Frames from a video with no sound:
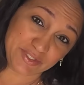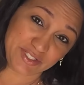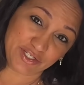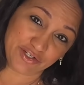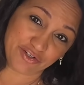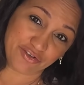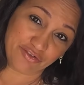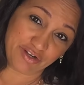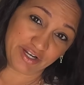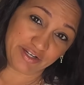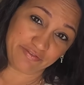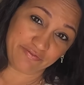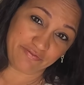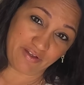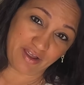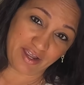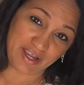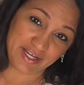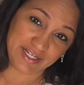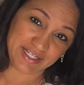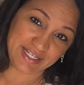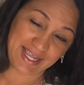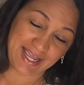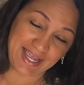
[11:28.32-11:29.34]
a great
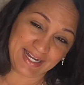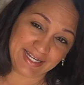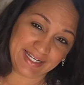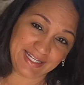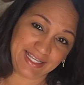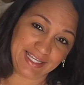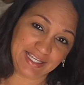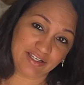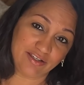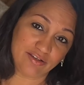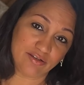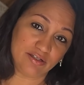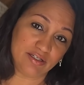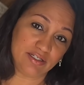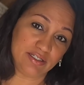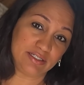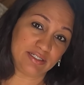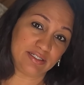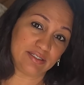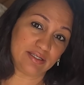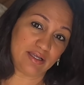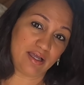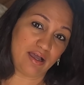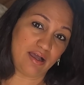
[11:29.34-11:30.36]
find and a
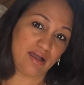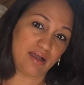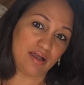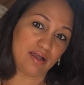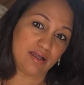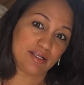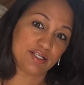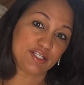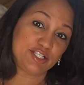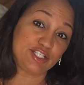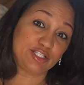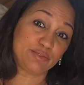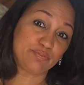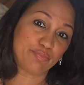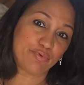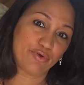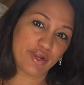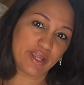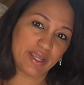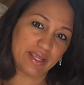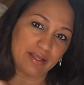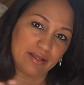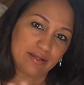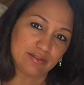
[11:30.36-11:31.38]
good
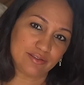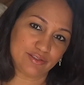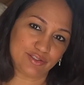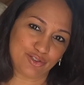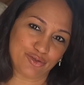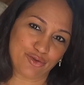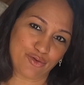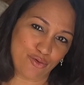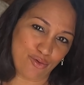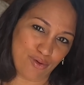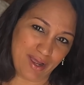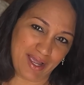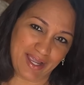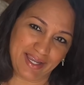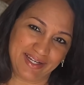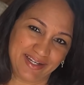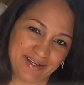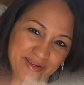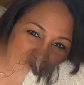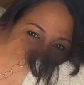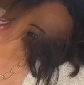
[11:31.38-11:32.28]
spring decor item.